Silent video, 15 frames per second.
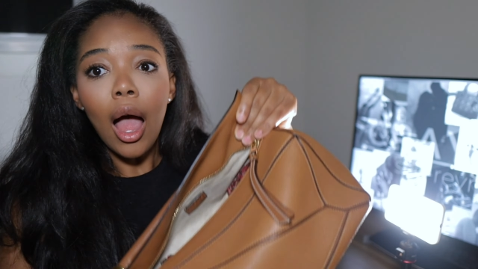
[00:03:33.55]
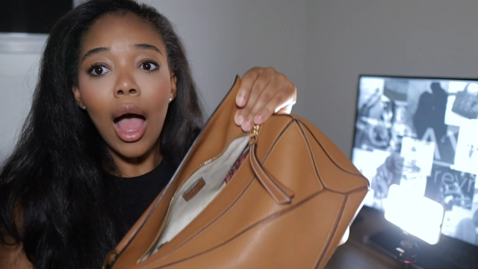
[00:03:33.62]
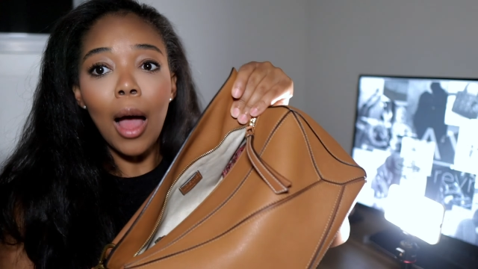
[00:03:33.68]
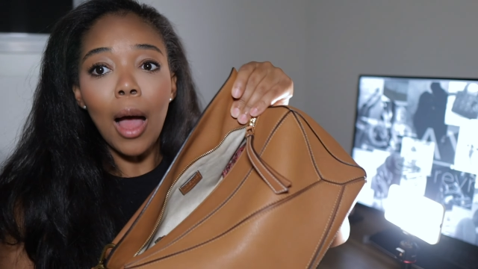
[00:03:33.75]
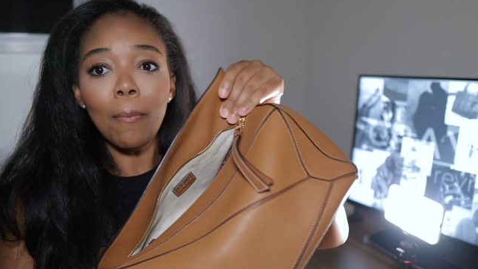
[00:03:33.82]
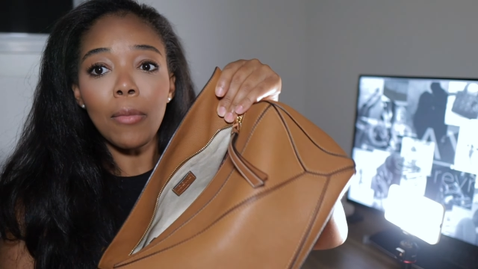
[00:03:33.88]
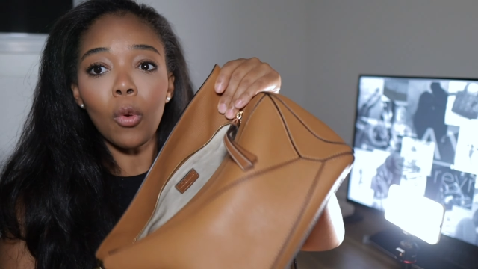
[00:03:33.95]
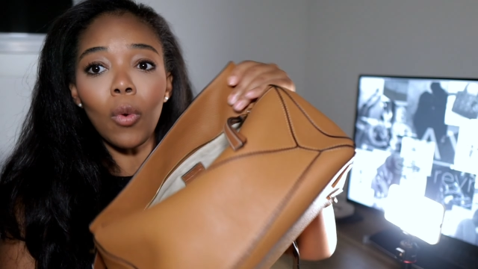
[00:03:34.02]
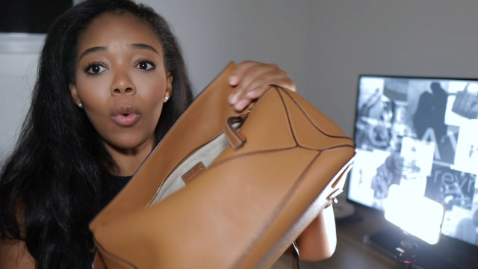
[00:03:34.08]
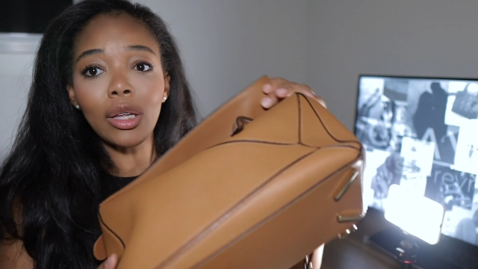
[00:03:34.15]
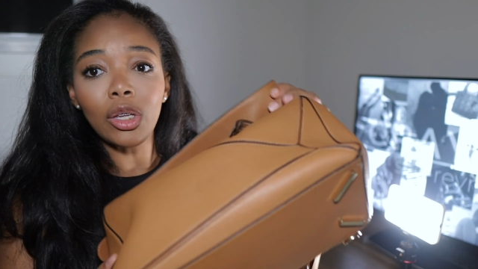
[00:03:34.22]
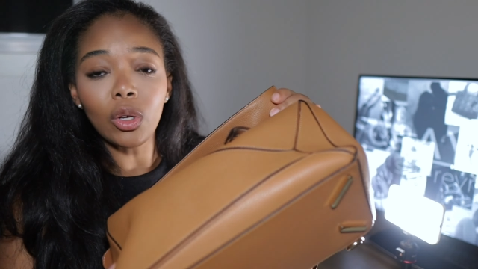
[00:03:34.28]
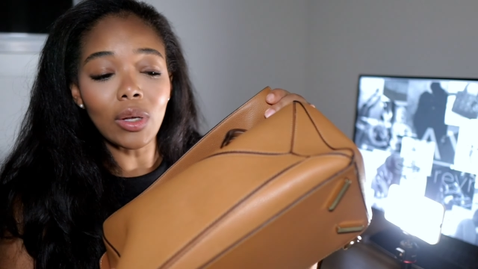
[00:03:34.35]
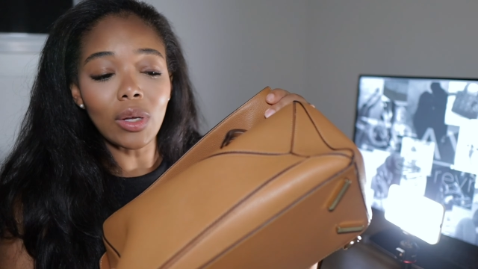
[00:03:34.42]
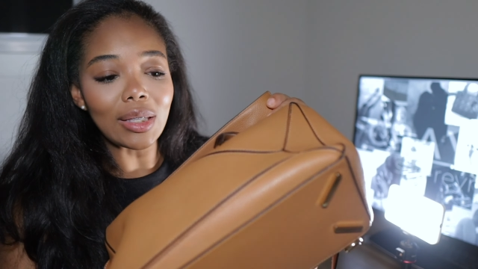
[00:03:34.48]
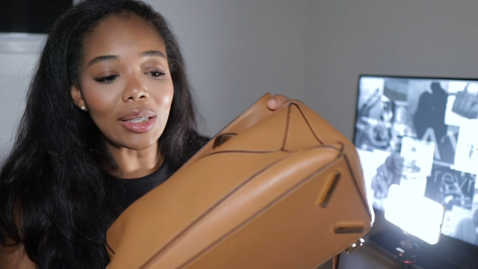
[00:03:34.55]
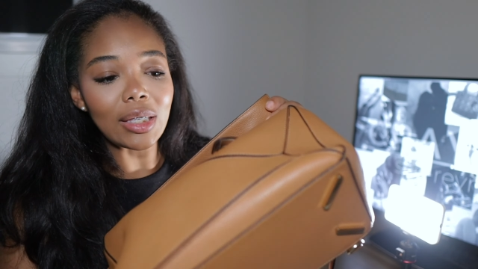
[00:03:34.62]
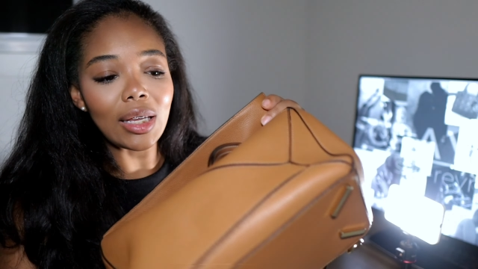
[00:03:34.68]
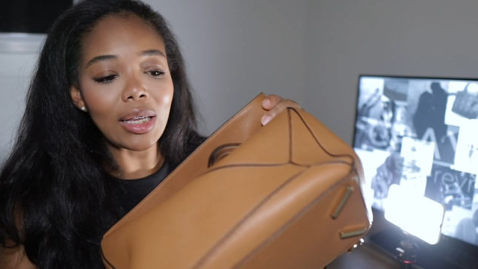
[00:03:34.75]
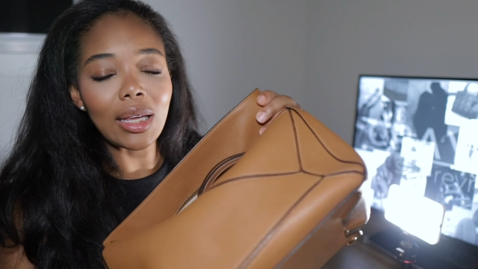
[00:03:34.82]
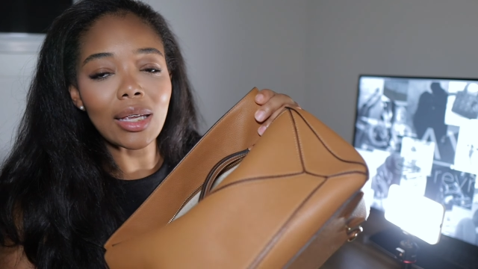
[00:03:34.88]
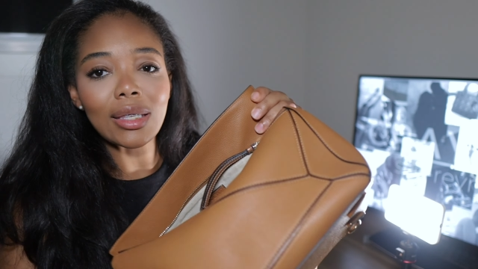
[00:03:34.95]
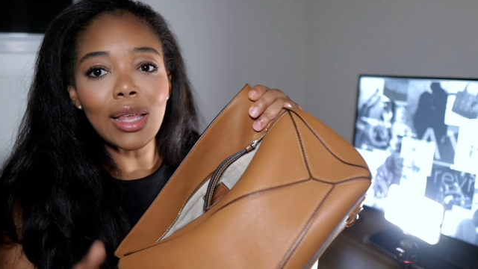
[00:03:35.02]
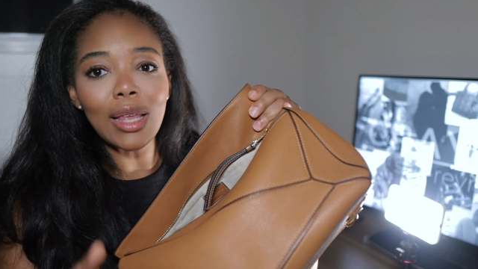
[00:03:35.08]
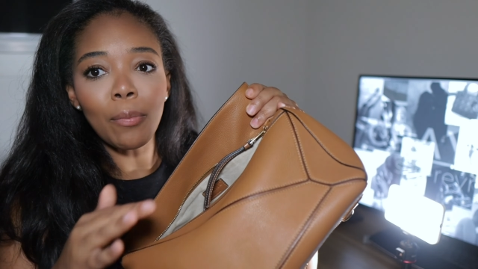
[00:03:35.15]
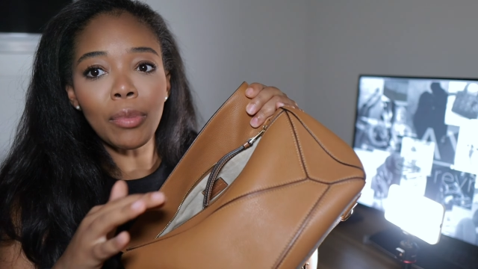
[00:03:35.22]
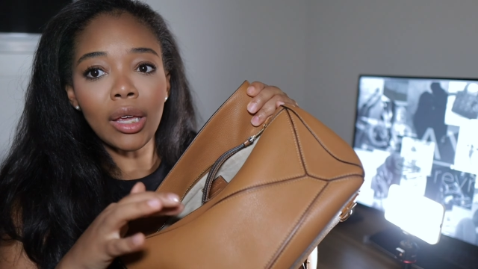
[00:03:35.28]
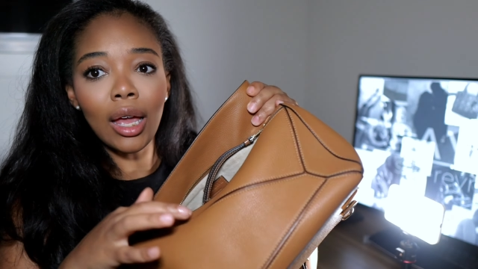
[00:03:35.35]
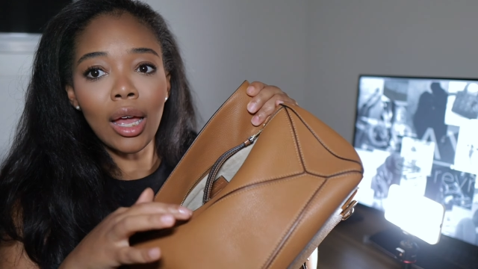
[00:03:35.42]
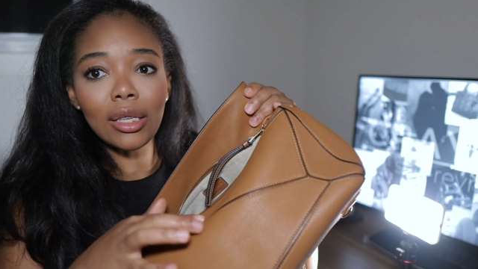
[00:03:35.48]
Um, but what you can see is
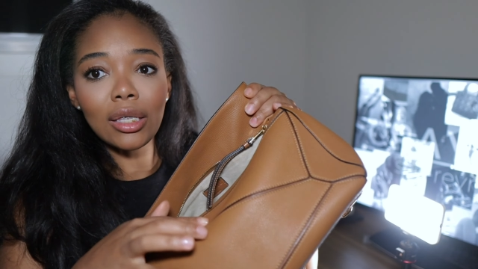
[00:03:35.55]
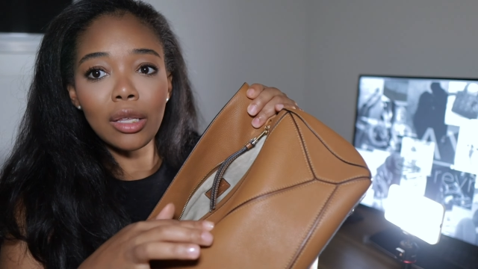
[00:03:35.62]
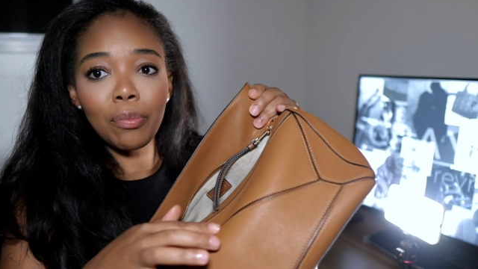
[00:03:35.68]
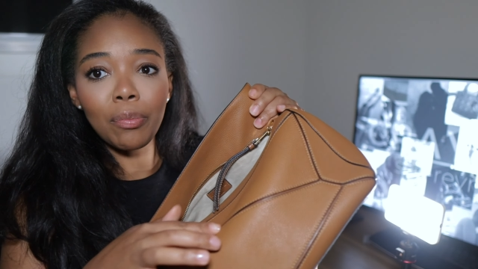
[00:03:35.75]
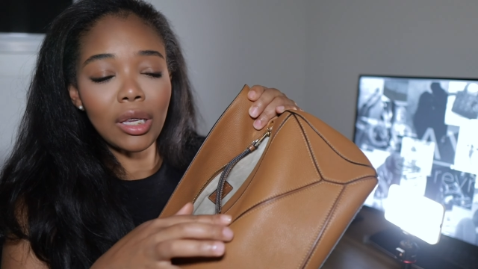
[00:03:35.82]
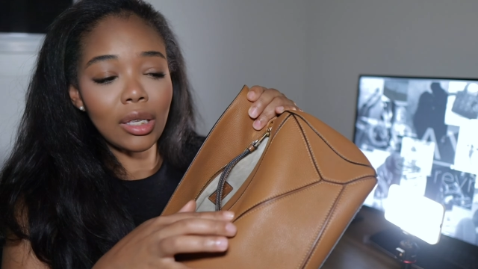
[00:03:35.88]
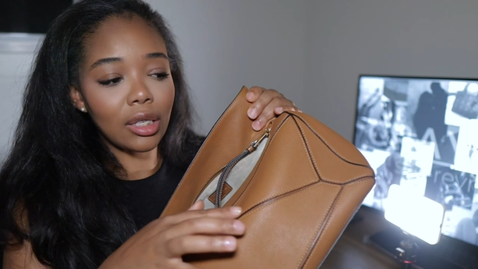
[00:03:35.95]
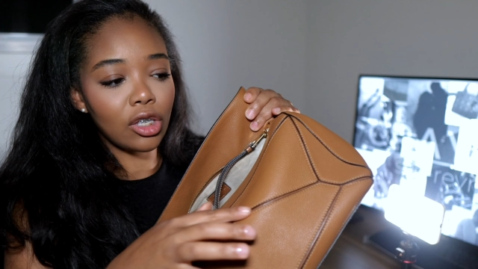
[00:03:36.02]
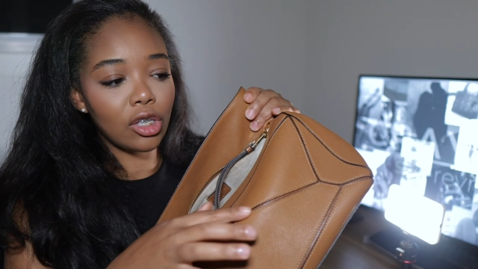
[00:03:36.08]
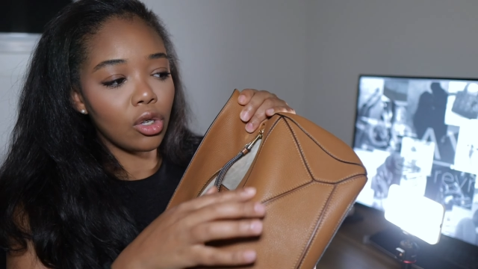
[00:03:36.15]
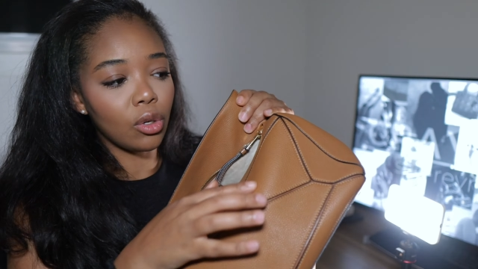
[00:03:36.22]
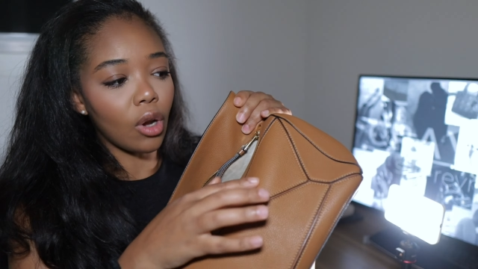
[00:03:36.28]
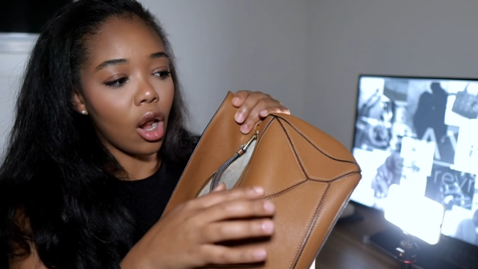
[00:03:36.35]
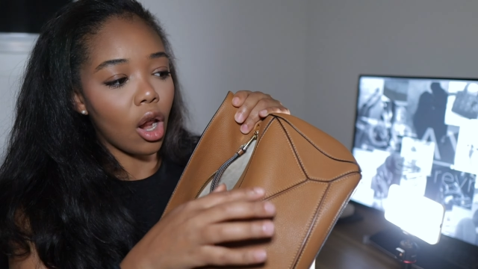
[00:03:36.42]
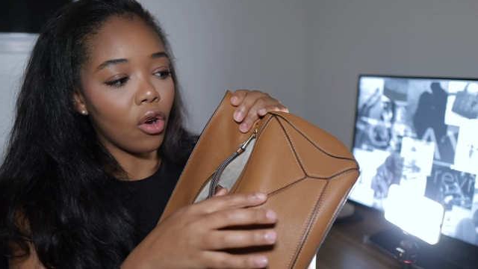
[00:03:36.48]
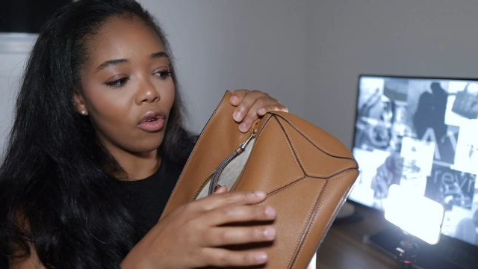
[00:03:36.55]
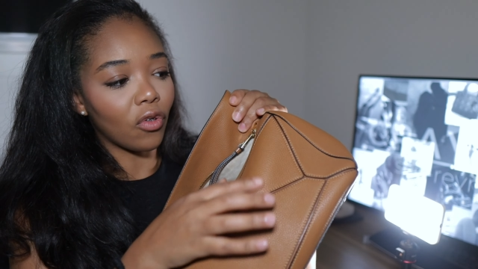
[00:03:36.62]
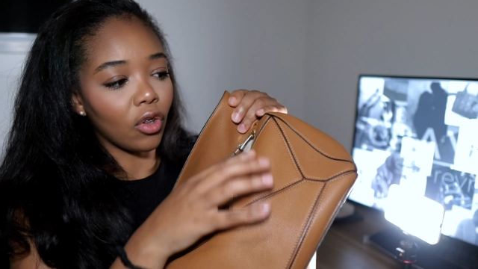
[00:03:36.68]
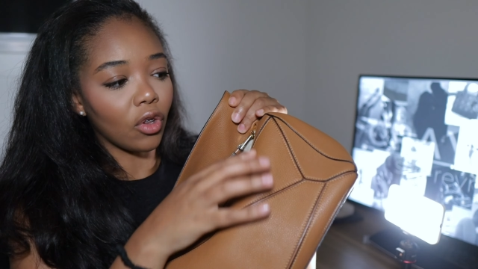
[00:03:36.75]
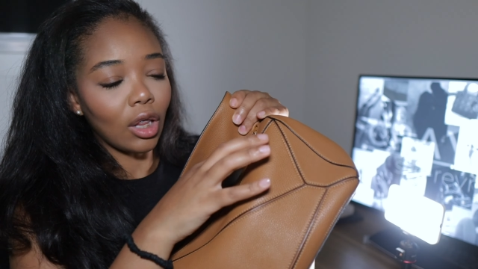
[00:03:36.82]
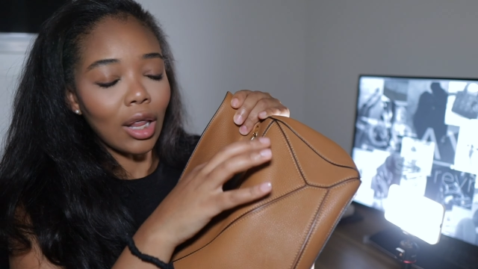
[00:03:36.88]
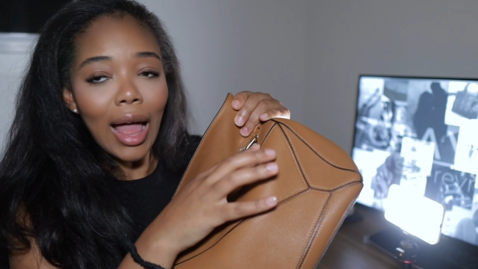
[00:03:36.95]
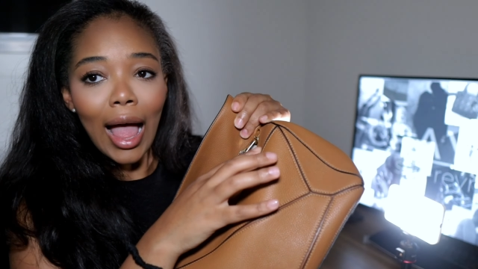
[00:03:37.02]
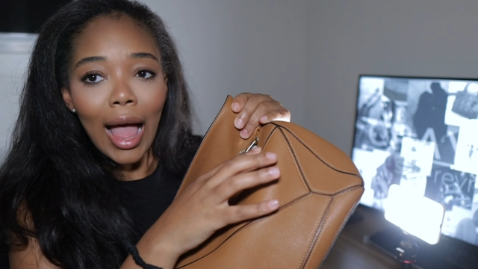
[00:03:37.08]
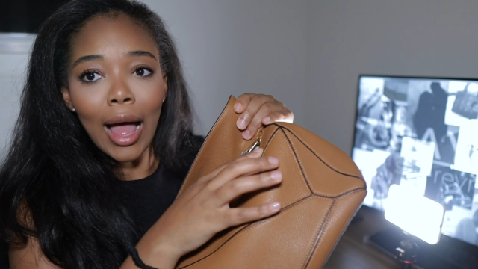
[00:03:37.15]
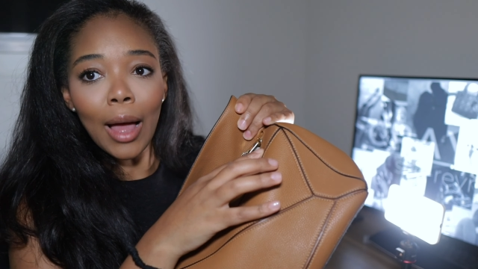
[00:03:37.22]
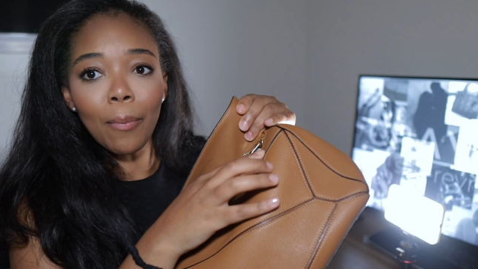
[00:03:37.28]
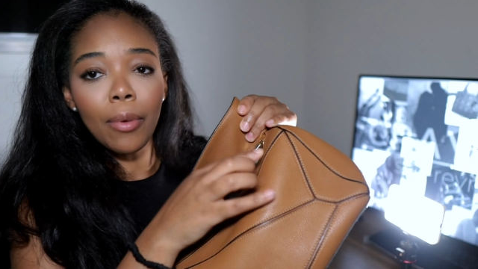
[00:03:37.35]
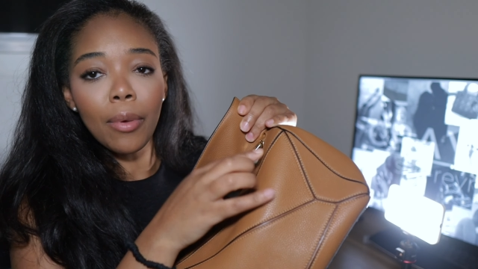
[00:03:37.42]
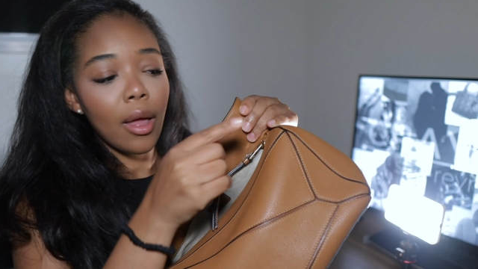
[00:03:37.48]
that because the pieces do not
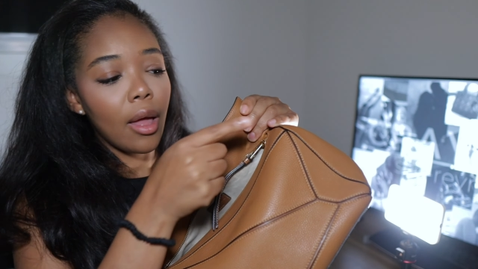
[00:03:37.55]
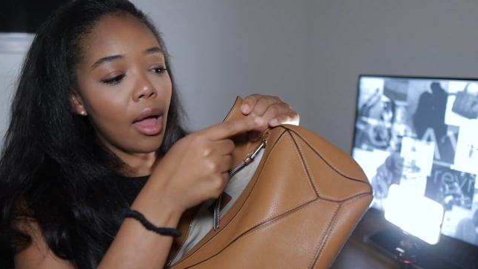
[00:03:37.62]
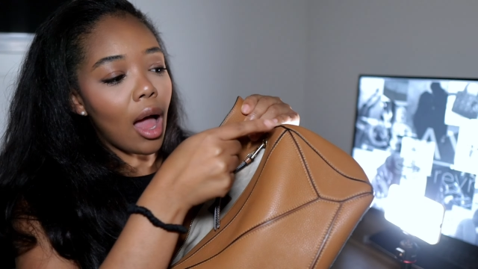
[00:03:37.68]
overlap,